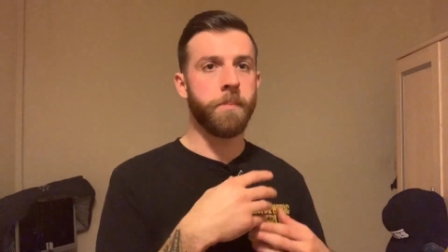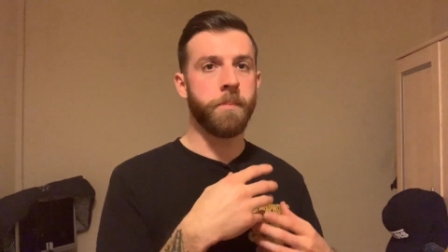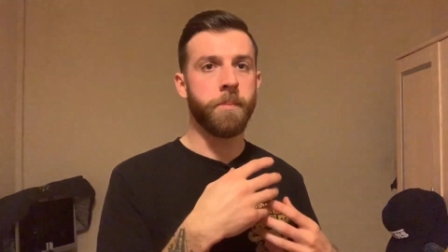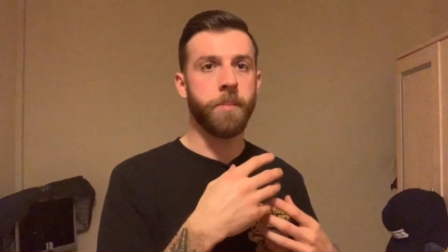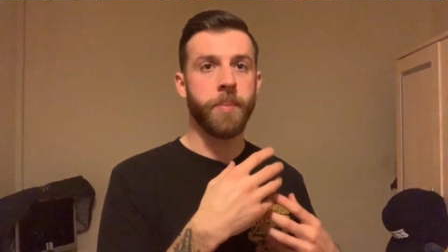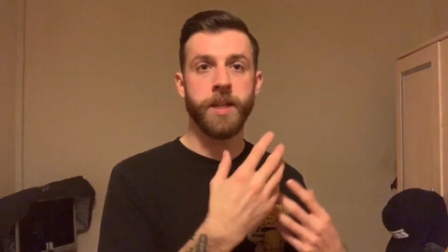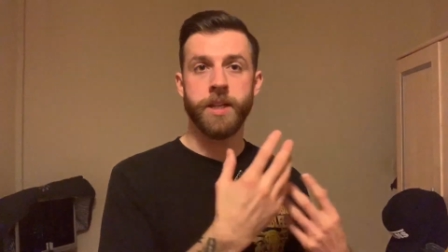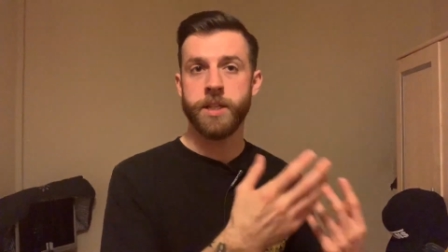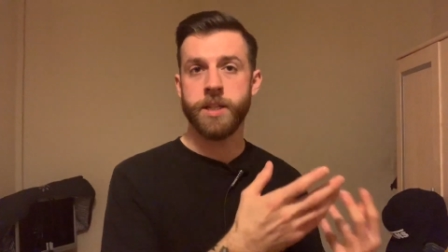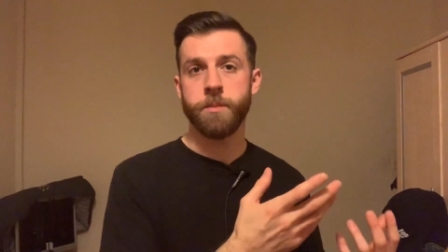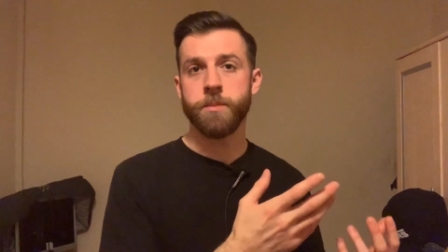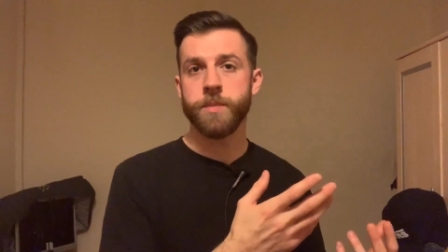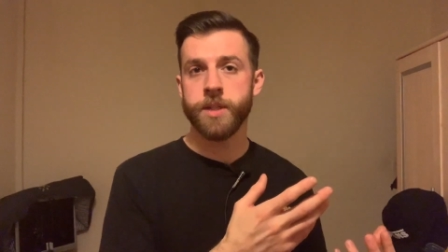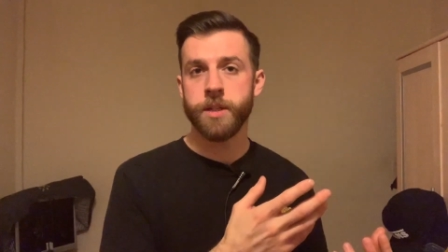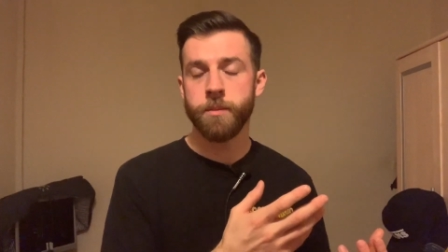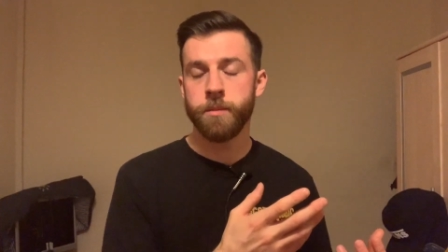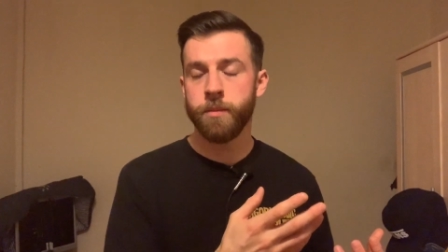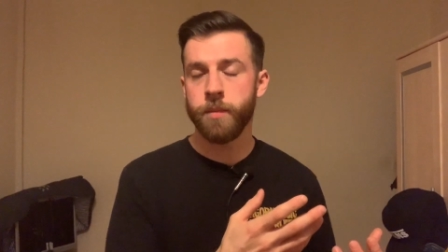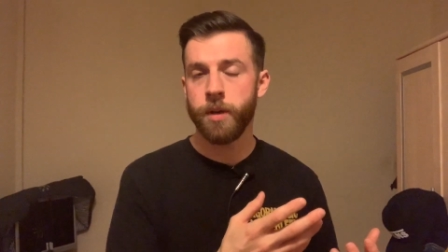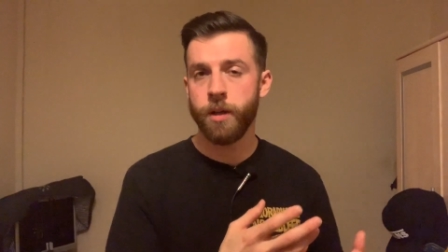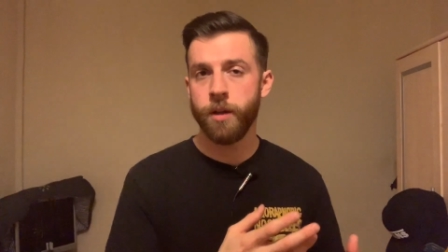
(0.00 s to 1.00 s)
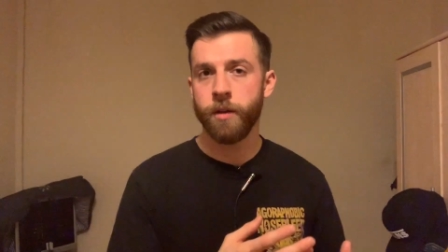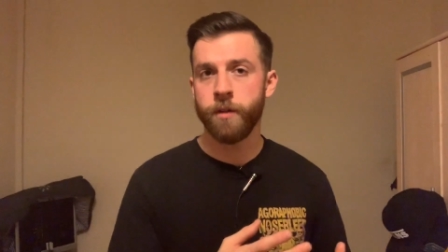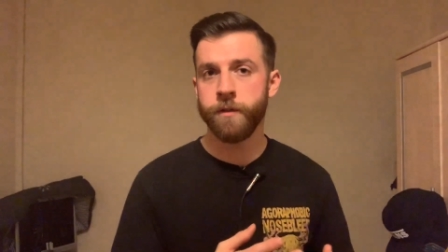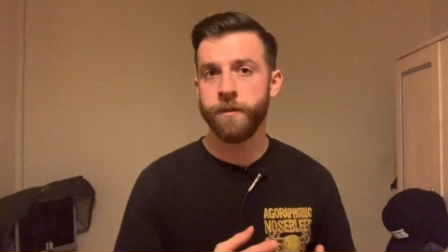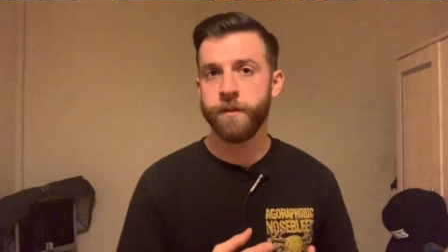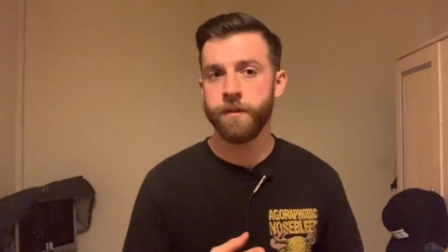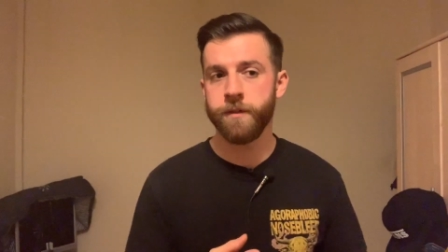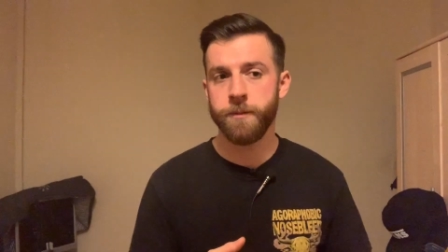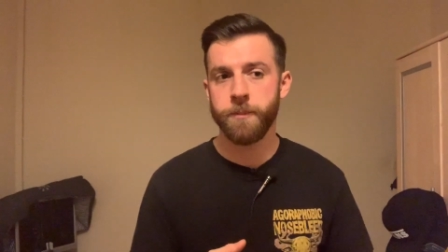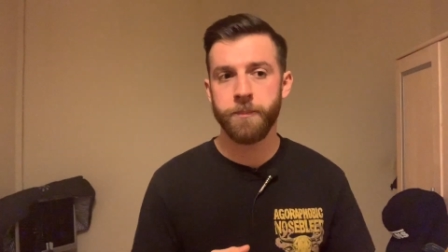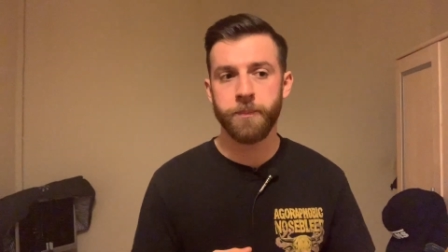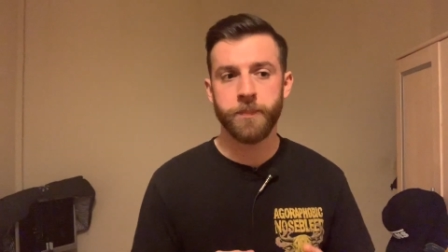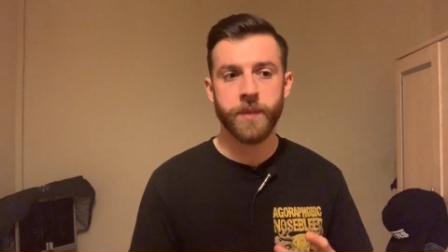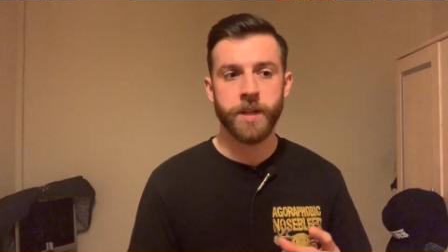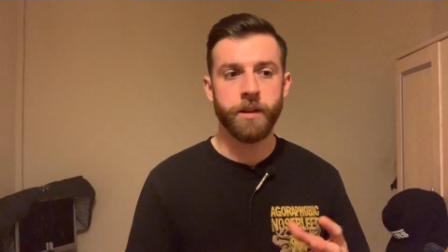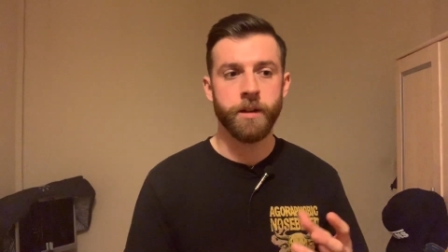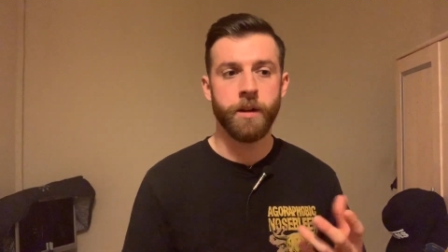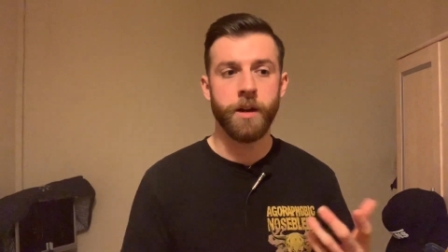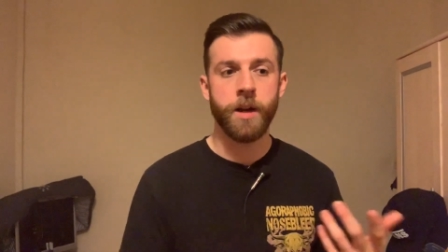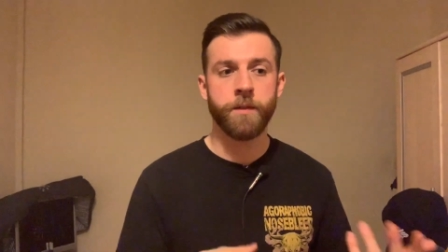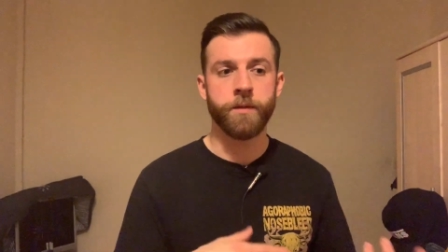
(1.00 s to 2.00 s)
be a symptom of uh,
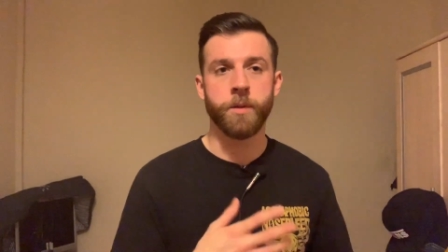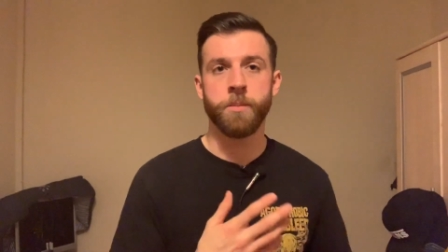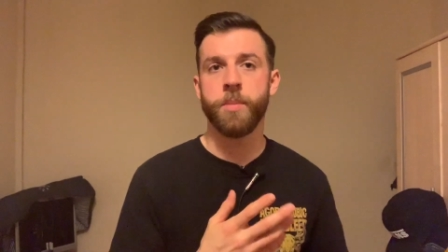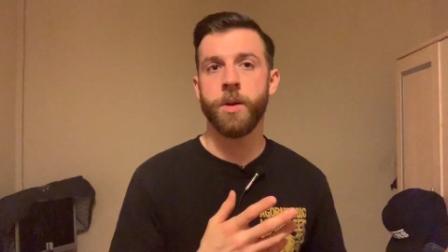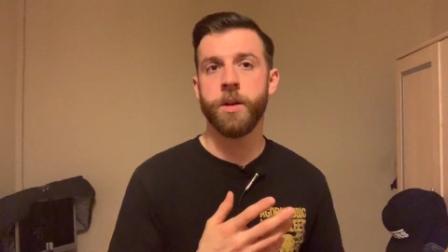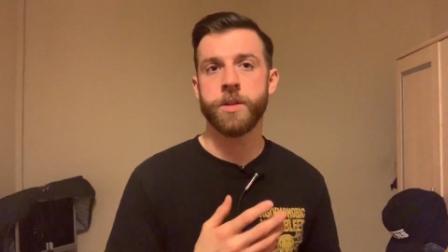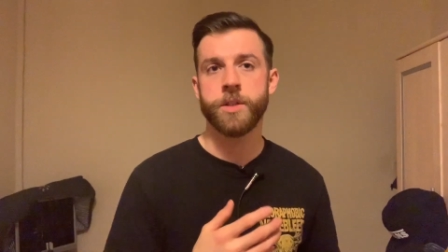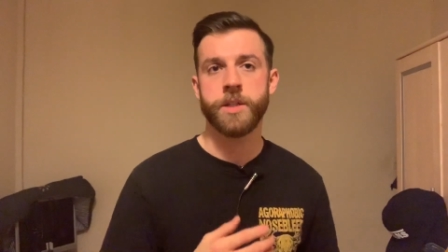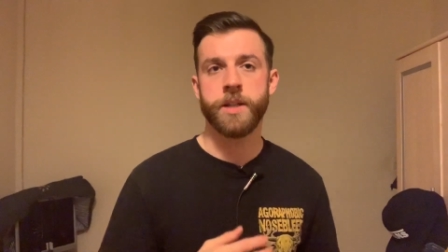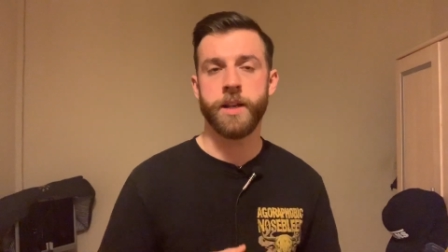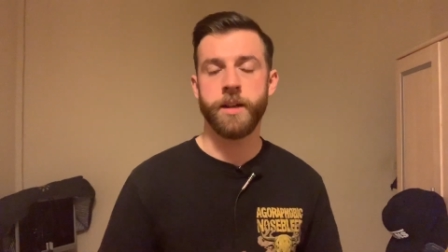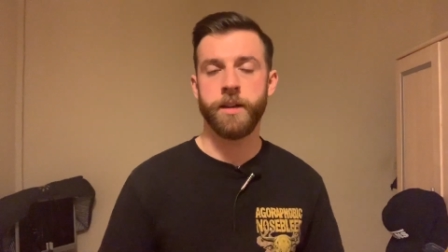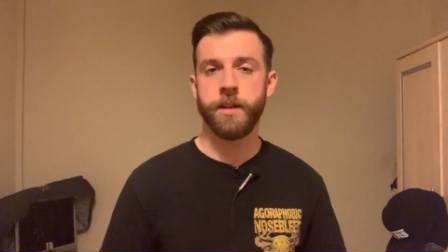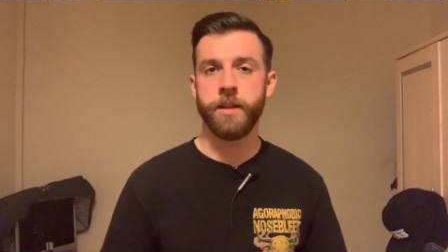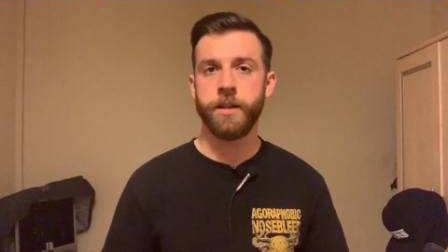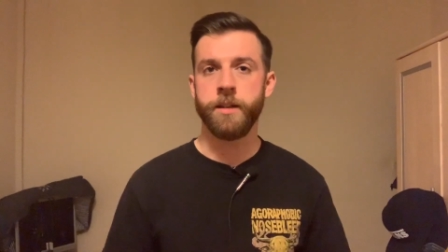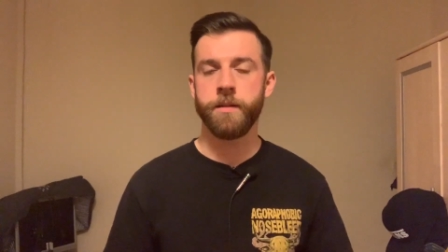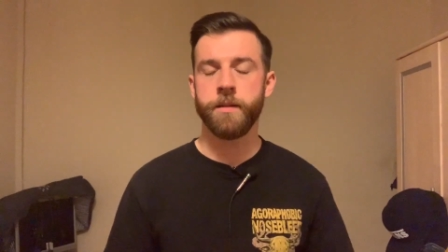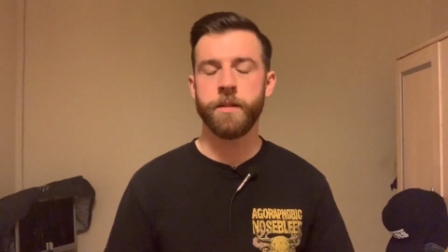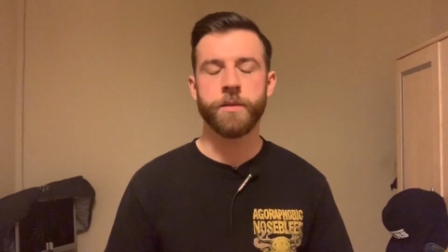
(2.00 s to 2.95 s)
other personality,